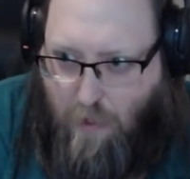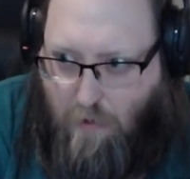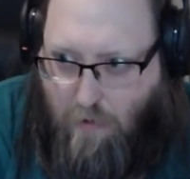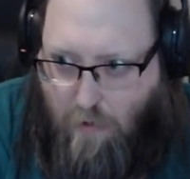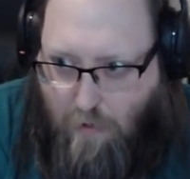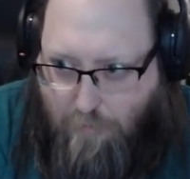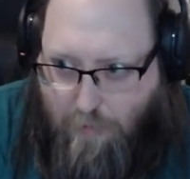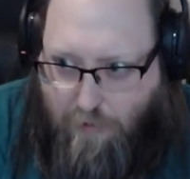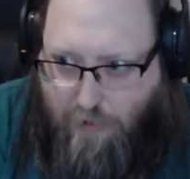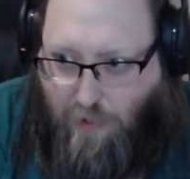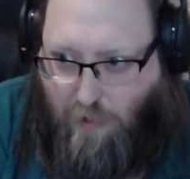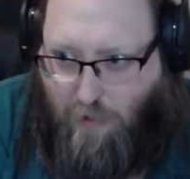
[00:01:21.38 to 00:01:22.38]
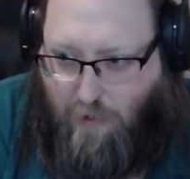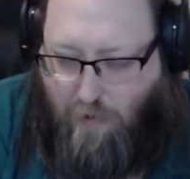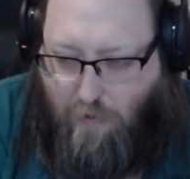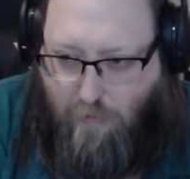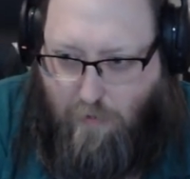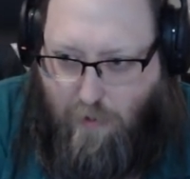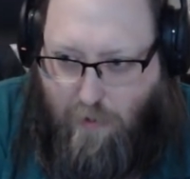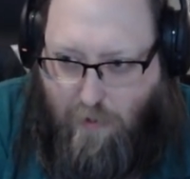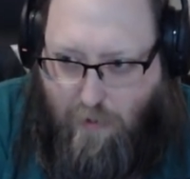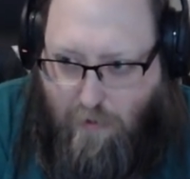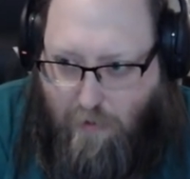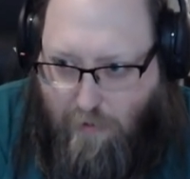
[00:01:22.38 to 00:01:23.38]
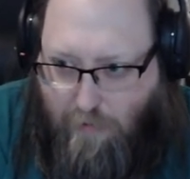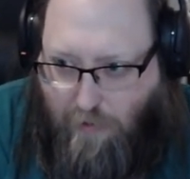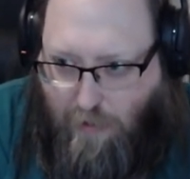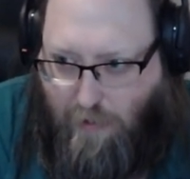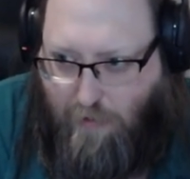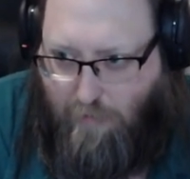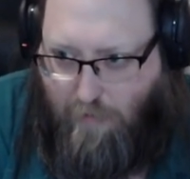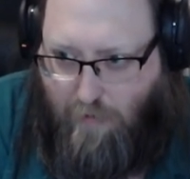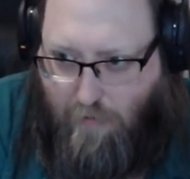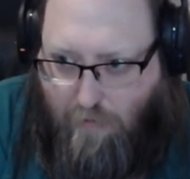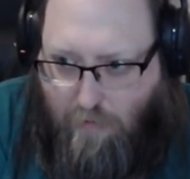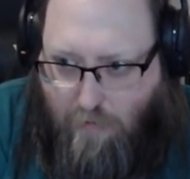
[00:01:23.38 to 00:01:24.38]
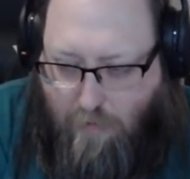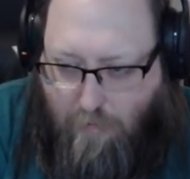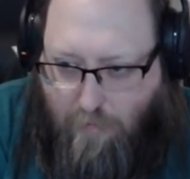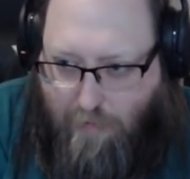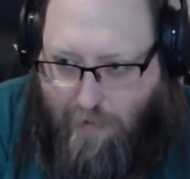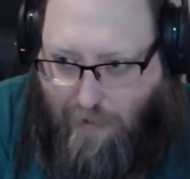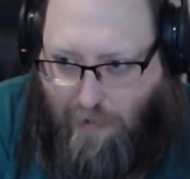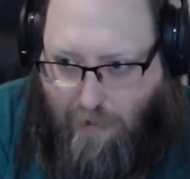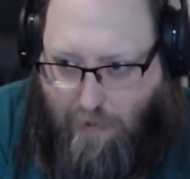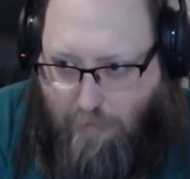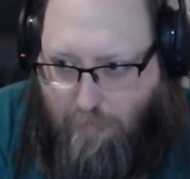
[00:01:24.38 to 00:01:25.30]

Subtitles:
almost 13 years now. Let's see,